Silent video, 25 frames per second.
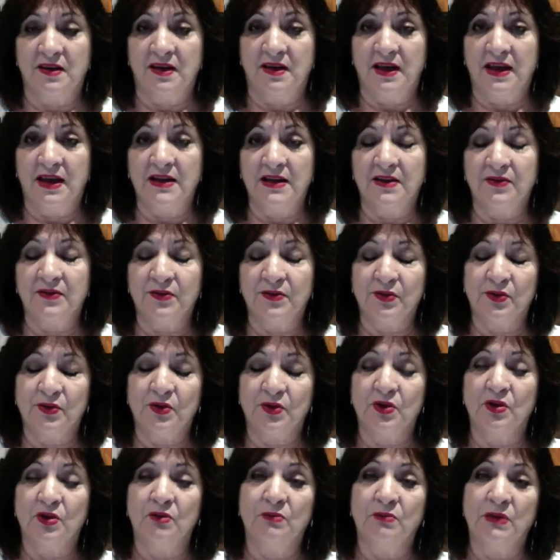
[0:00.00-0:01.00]
And I thought,
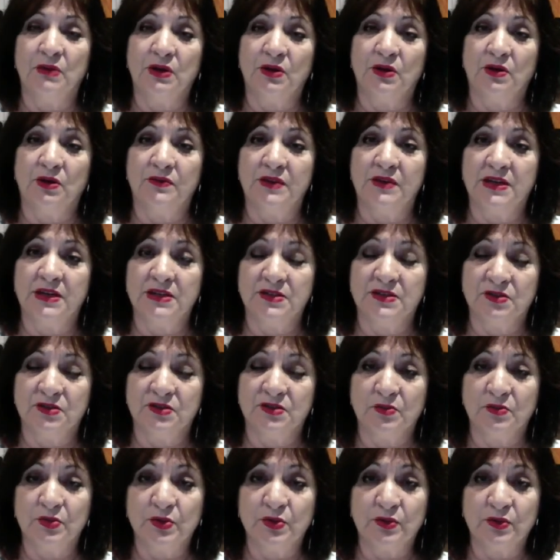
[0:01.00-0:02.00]
oh, my God, that is so
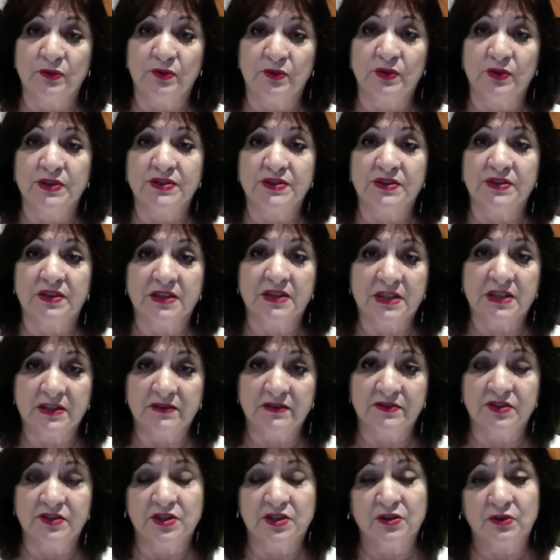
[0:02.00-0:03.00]
beautiful. He's going to give
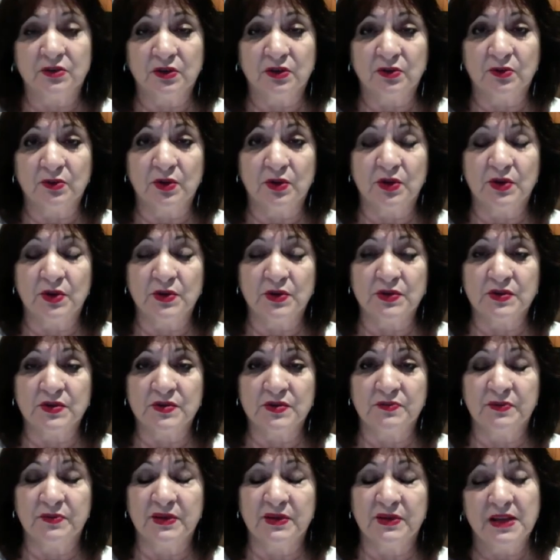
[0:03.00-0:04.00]
Cheryl a
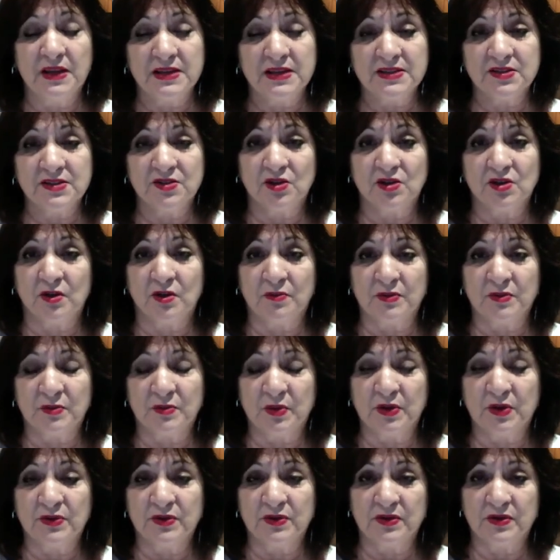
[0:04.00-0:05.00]
rose. But they stopped,
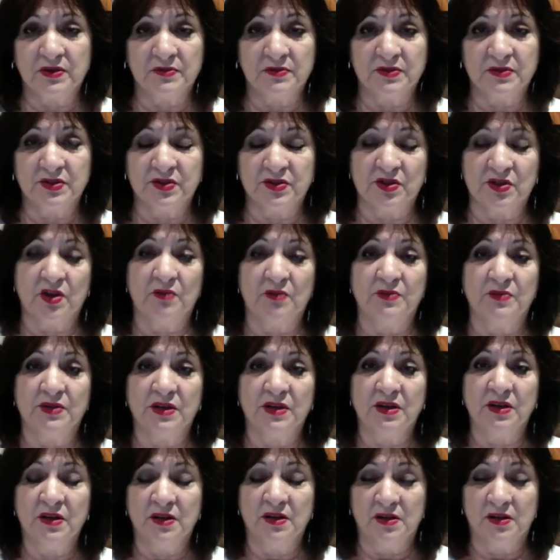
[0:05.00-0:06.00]
both of them stopped,
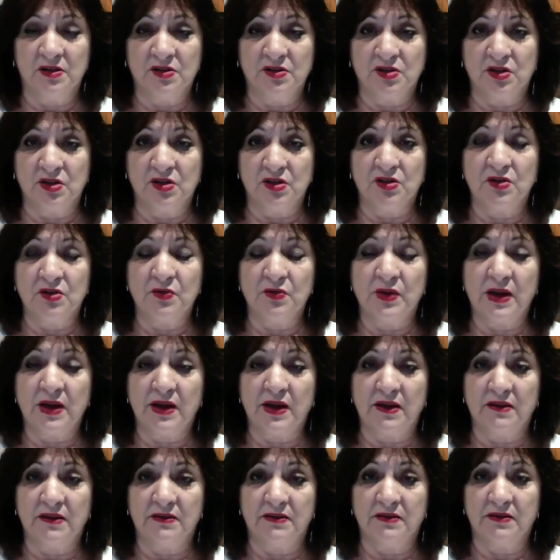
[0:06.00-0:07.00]
turned
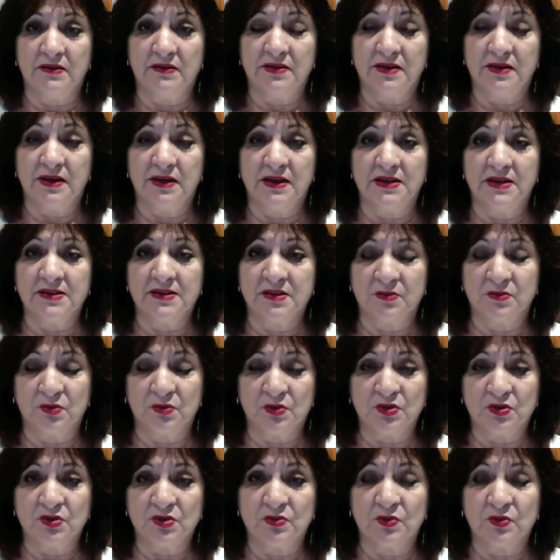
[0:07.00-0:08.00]
around, and as I
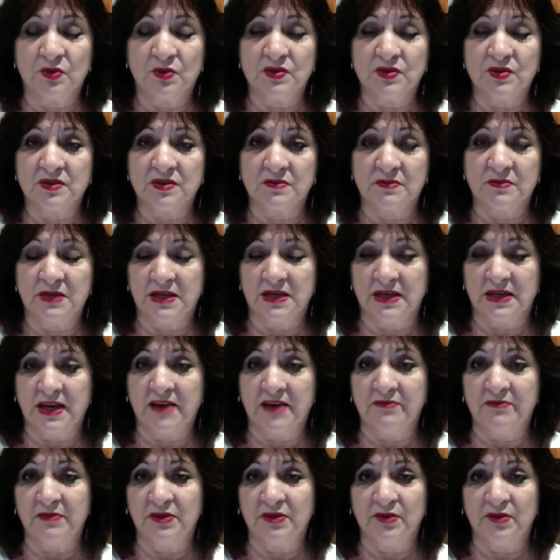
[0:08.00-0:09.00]
walked towards him, he
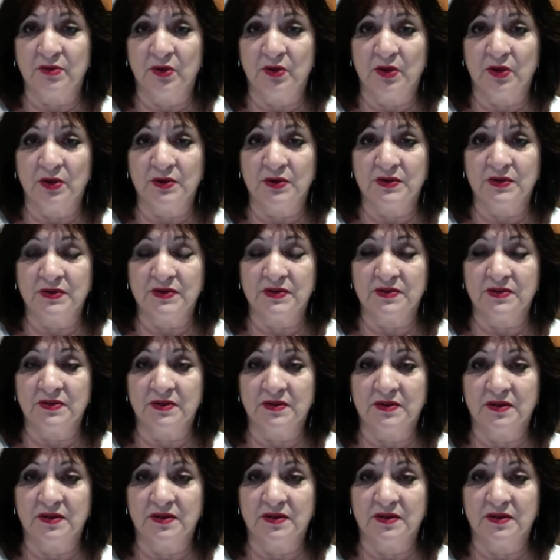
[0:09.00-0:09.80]
gave me the rose.